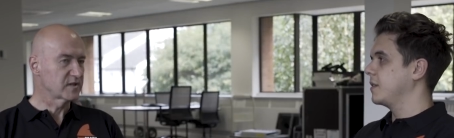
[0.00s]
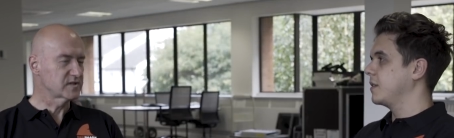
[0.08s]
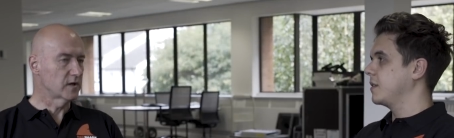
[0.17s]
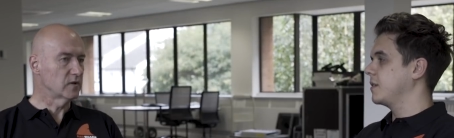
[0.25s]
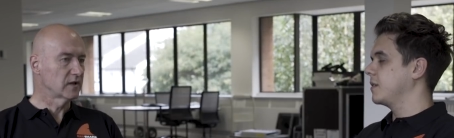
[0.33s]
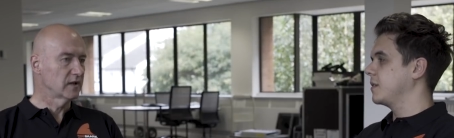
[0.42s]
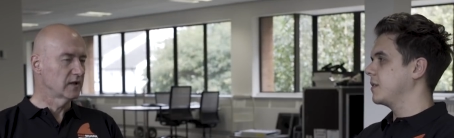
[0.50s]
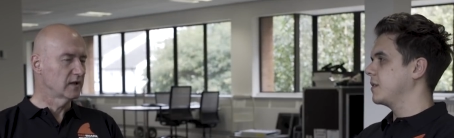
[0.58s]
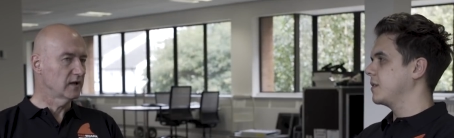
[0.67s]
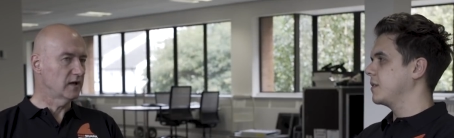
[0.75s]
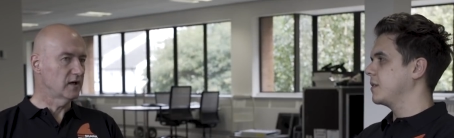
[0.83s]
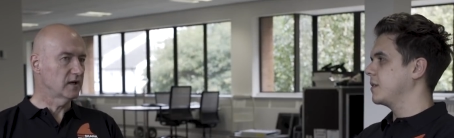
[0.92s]
Speaker 1: So
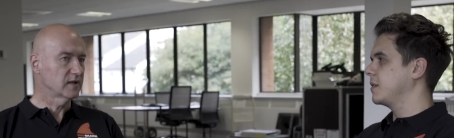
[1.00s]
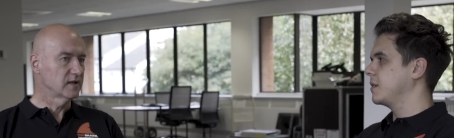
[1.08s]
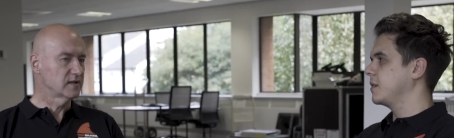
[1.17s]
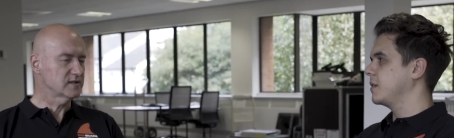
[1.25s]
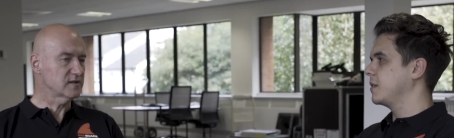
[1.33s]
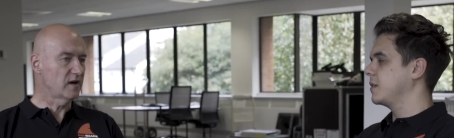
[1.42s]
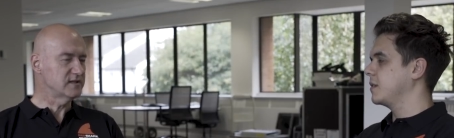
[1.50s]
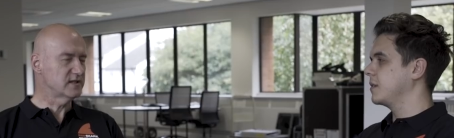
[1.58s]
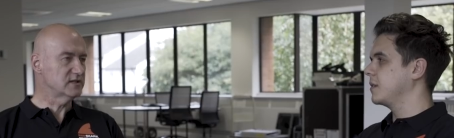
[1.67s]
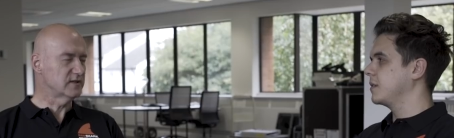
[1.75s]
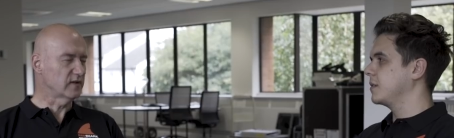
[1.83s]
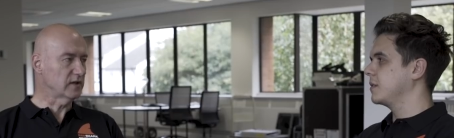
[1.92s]
this
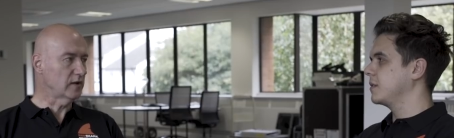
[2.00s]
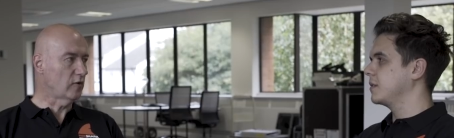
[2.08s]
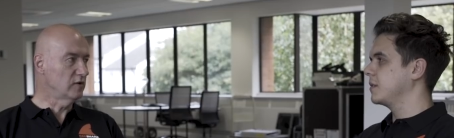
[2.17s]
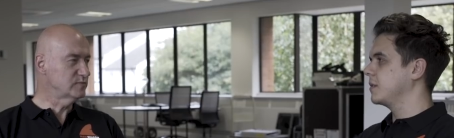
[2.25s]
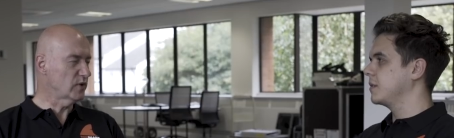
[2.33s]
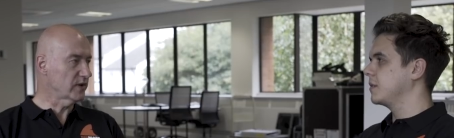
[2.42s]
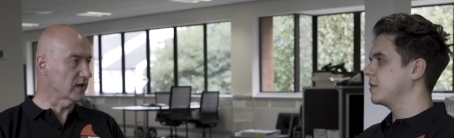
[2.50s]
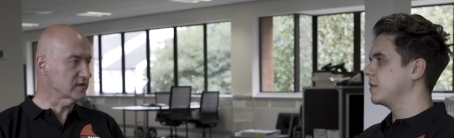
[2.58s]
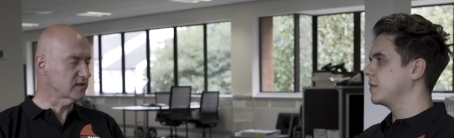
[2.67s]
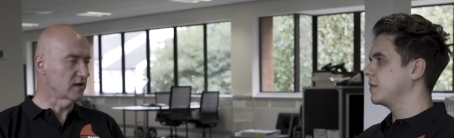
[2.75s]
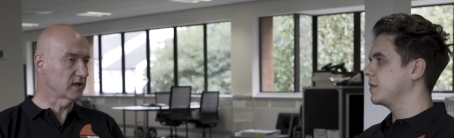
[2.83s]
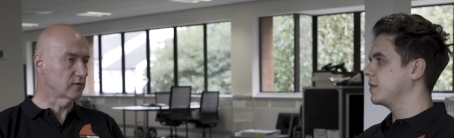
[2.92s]
idea of a long product
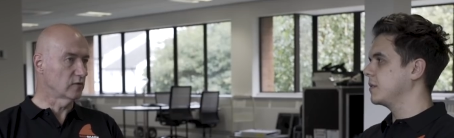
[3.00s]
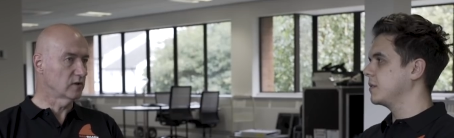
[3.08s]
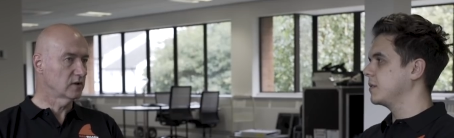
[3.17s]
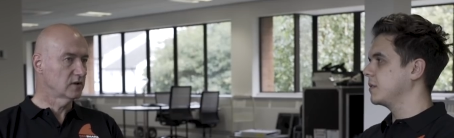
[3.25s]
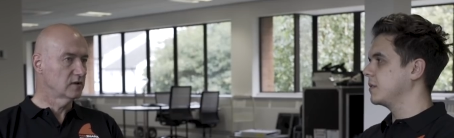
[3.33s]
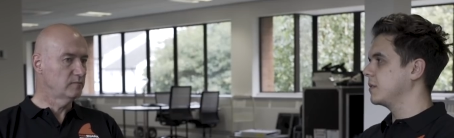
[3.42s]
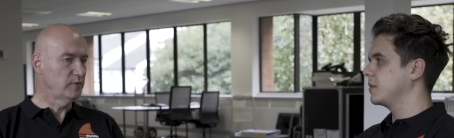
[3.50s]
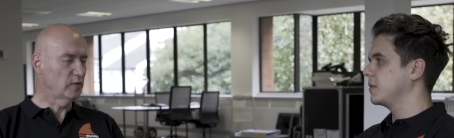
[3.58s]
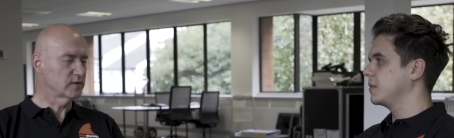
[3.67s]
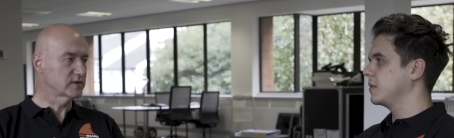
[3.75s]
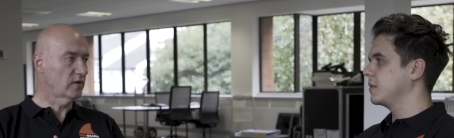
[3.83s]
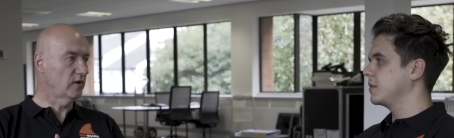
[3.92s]
cycle
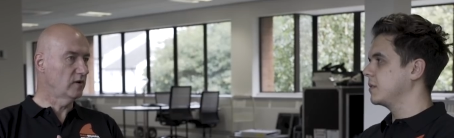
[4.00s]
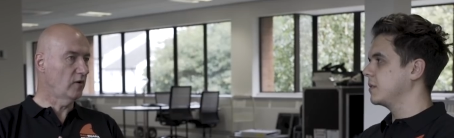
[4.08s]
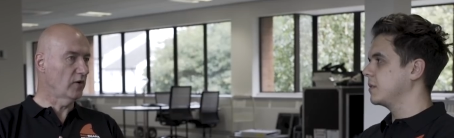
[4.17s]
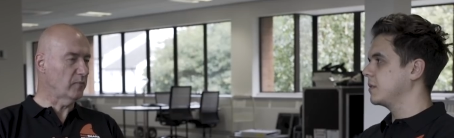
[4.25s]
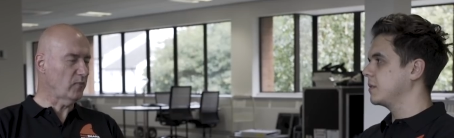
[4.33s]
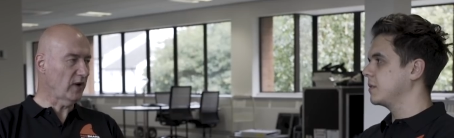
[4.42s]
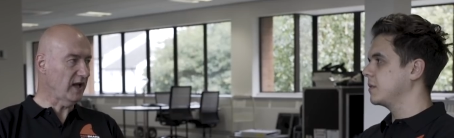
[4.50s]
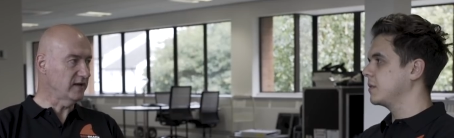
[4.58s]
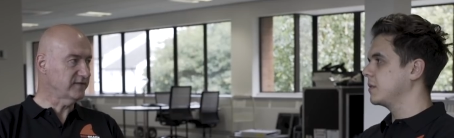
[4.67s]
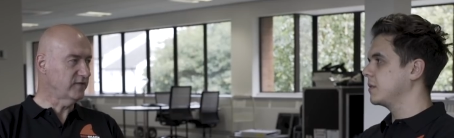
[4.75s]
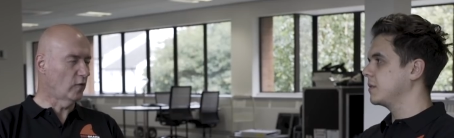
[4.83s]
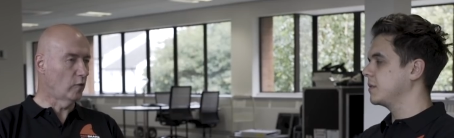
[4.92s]
built on a
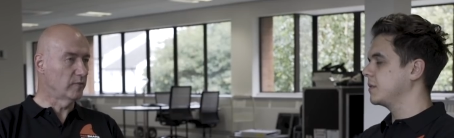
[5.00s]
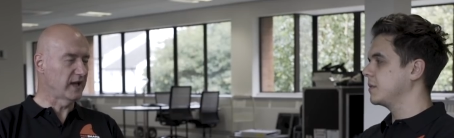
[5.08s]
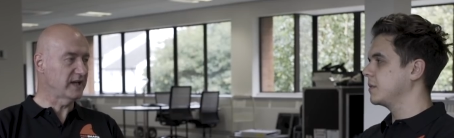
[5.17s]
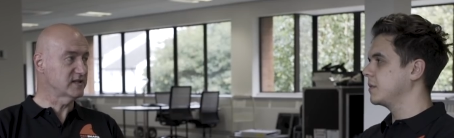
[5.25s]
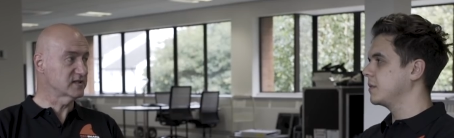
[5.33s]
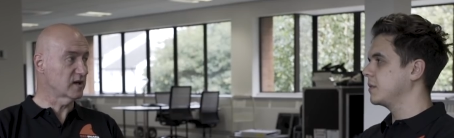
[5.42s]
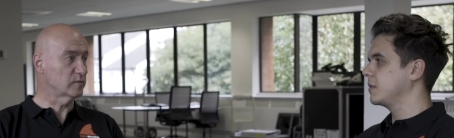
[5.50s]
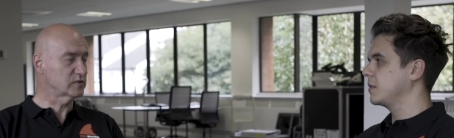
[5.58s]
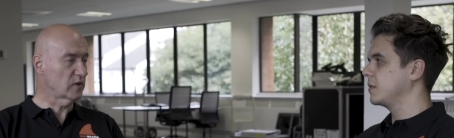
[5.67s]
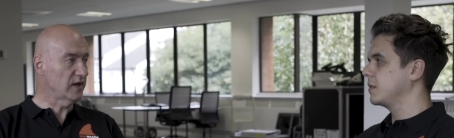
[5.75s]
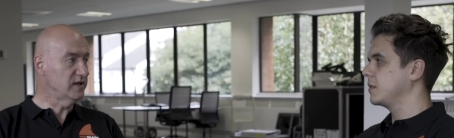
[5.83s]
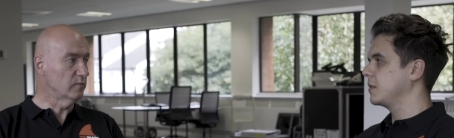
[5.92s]
platform that is
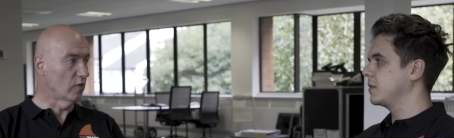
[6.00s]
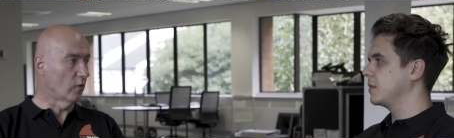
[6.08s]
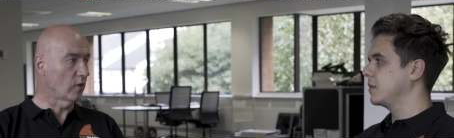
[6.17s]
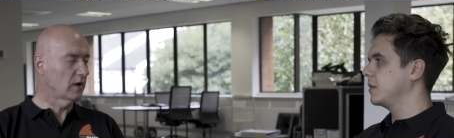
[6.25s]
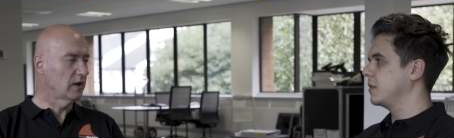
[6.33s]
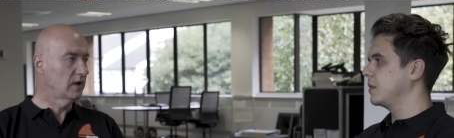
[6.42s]
upgradable,